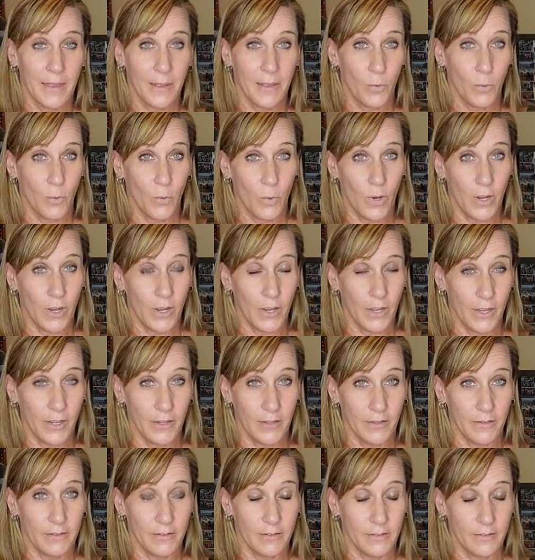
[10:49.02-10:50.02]

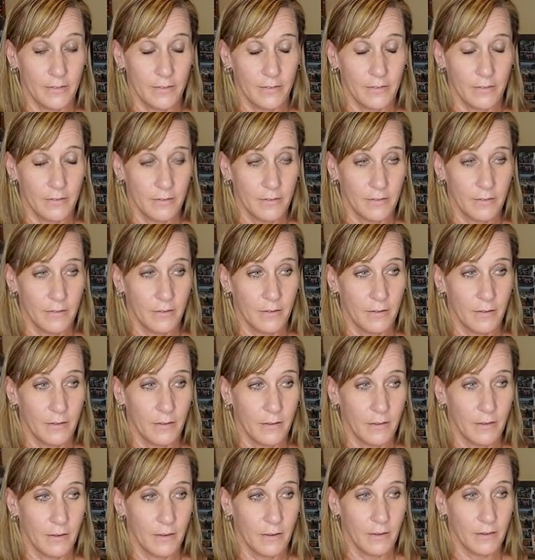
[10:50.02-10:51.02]
was
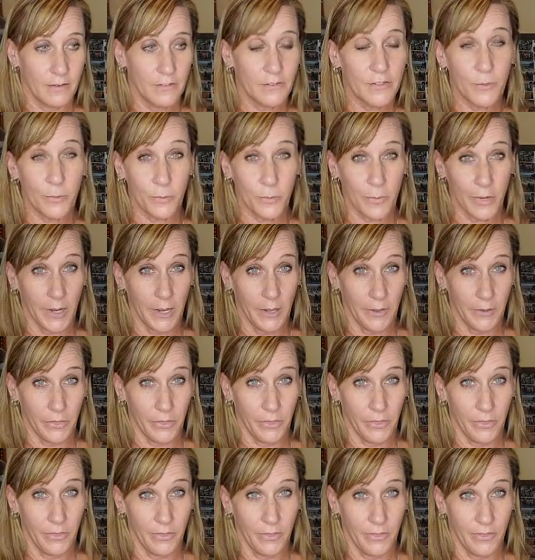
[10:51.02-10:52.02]
derailed.
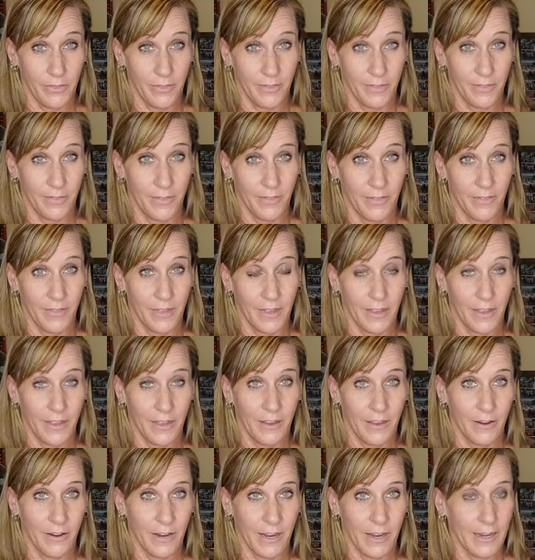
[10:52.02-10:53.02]

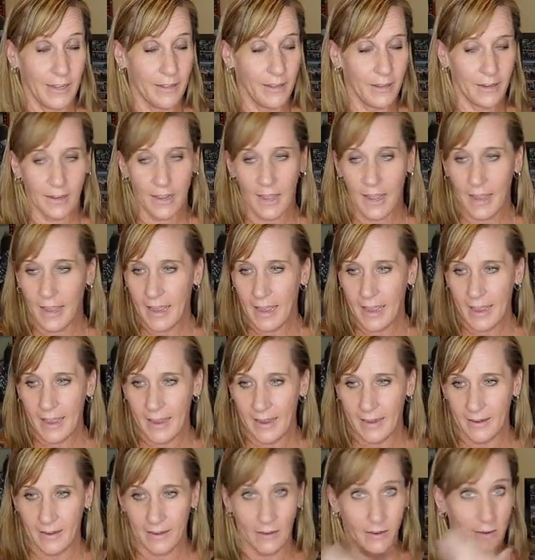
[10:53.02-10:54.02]
Right? Like, I
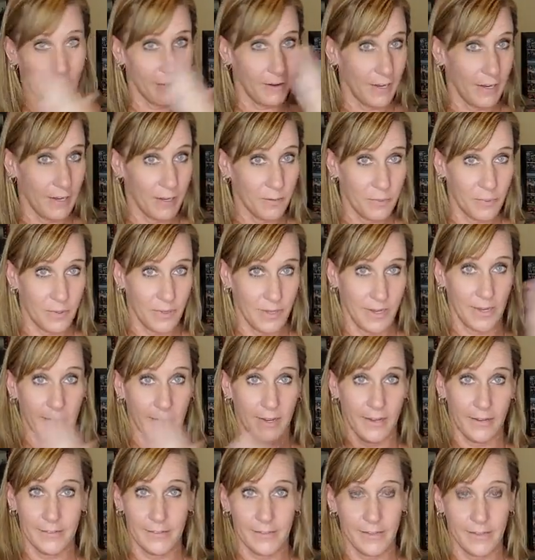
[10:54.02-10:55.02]
had grand
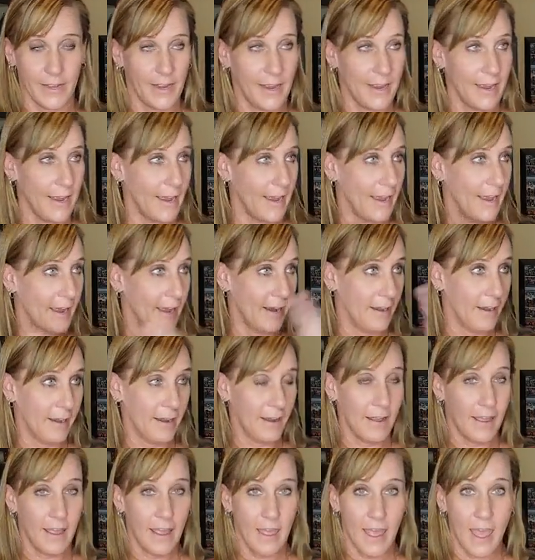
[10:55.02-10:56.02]
plans, I had
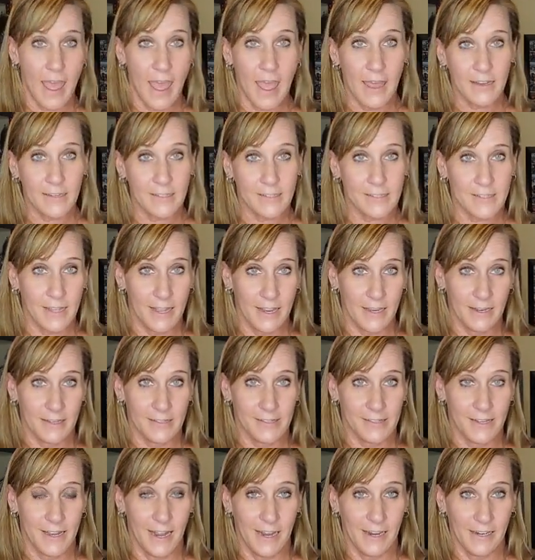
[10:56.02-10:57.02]
X things
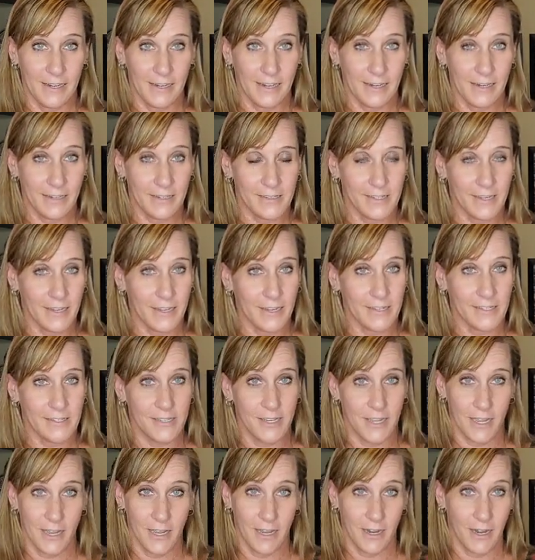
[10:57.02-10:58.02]
that I needed to get
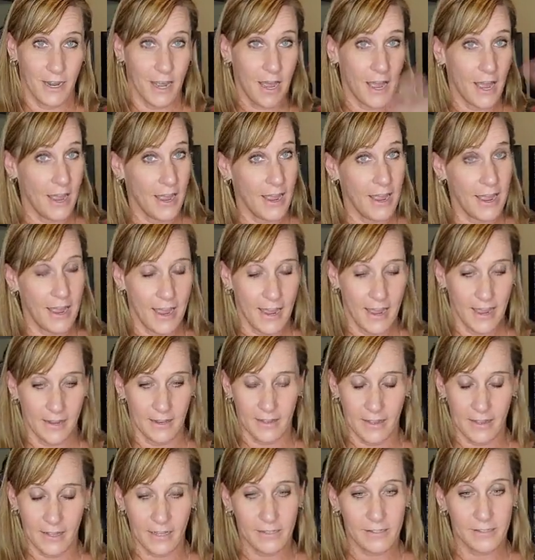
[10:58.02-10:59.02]
done, I had
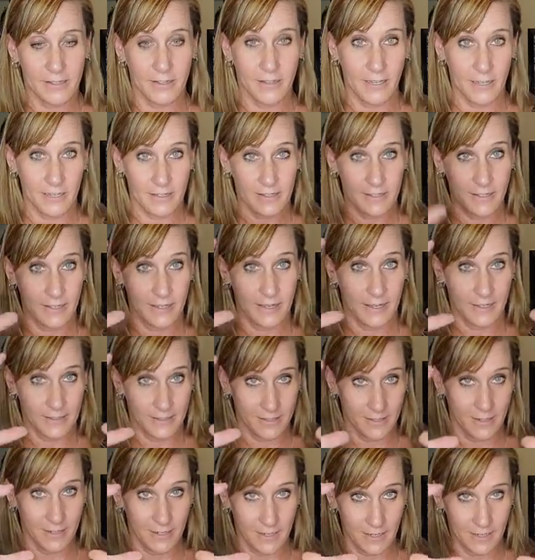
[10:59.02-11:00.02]
this and this and this
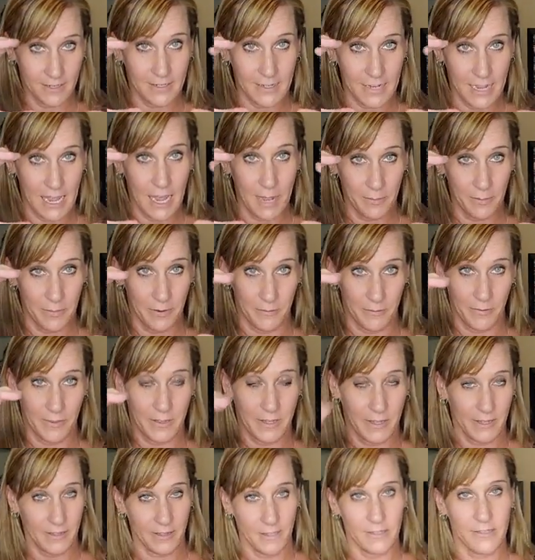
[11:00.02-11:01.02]
that needed to happen
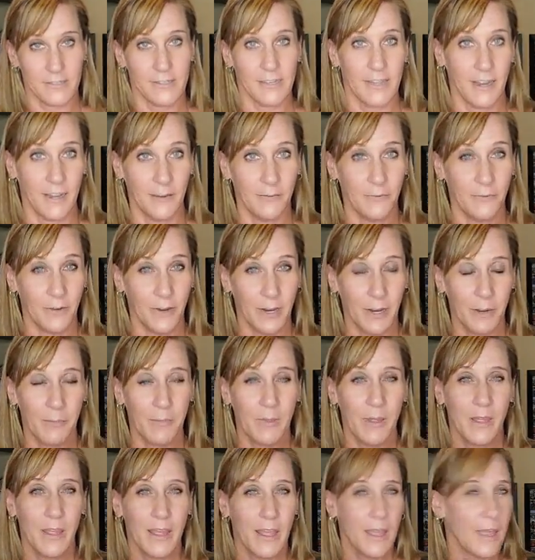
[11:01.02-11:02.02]
within this time frame,
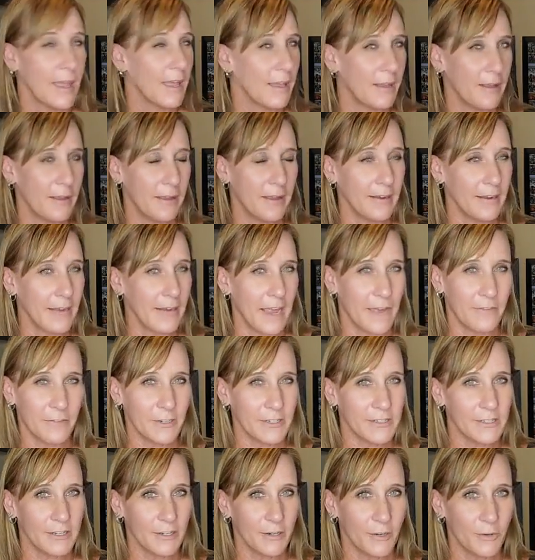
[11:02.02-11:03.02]
and every
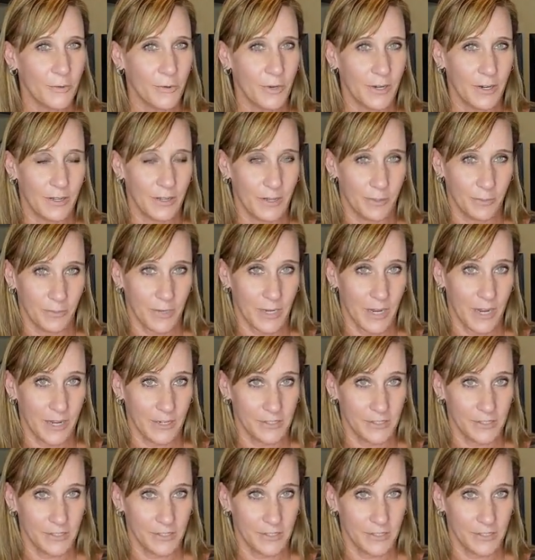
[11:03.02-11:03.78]
single one of them got